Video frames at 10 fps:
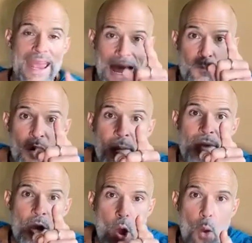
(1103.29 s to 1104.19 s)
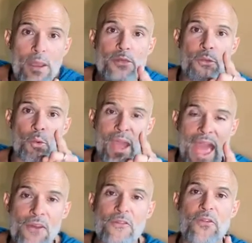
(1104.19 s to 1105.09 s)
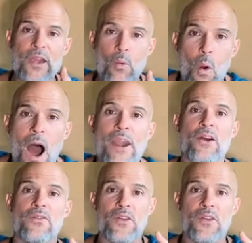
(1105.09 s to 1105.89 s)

And I'm gonna be going through every one of